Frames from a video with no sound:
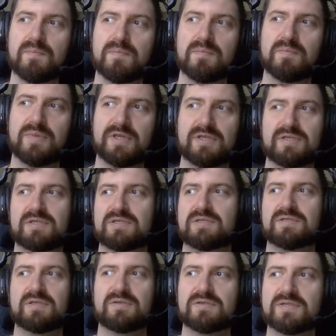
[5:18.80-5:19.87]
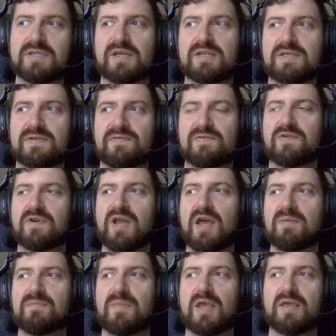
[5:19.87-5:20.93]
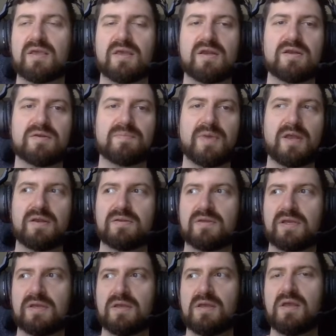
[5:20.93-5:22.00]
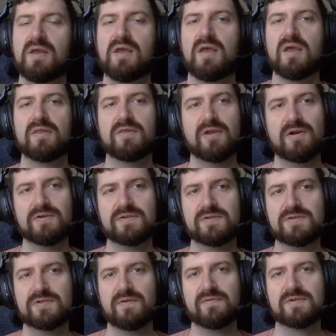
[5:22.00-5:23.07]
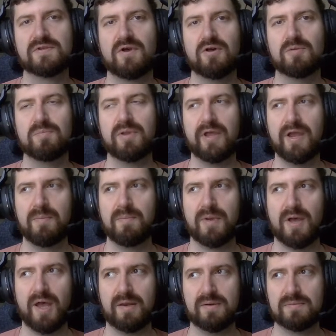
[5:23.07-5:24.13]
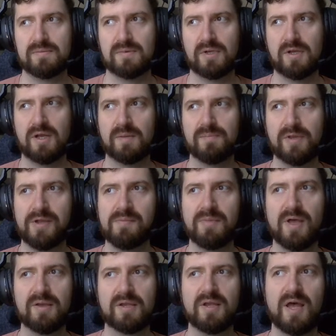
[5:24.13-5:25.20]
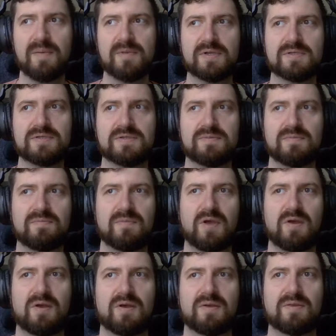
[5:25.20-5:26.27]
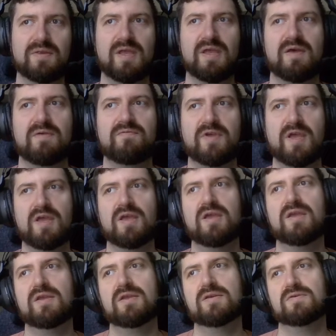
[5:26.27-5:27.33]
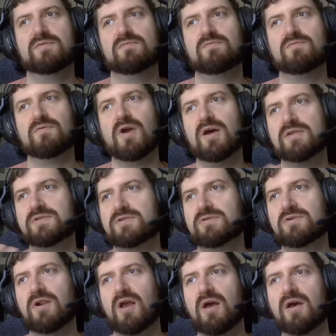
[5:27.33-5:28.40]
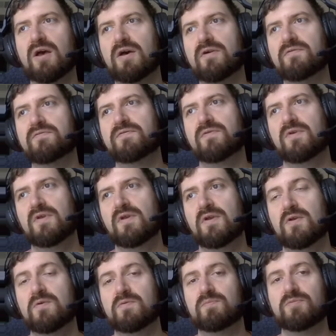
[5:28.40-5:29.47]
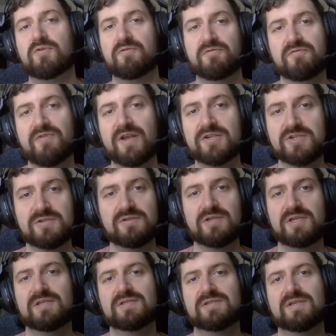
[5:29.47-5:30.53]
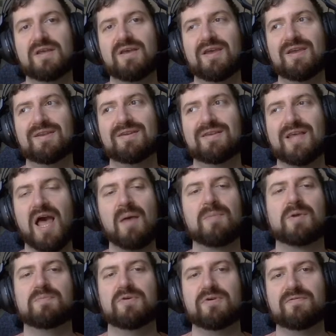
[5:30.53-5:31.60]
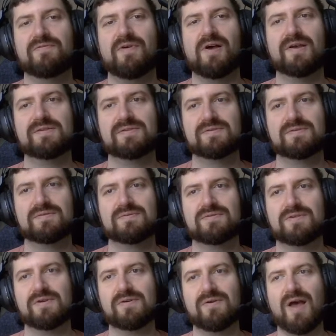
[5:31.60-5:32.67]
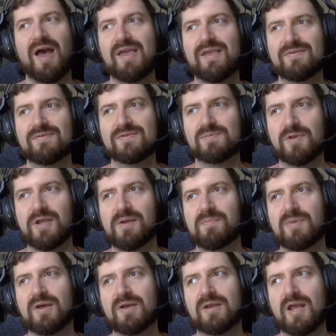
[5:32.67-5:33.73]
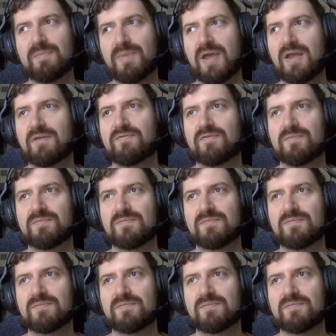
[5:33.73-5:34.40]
but this still stands even if you're not making it independently, there is a service called Blambot. Blambot Comics, they have a roster of professionally designed comic book fonts. So I use Blambot. I paid for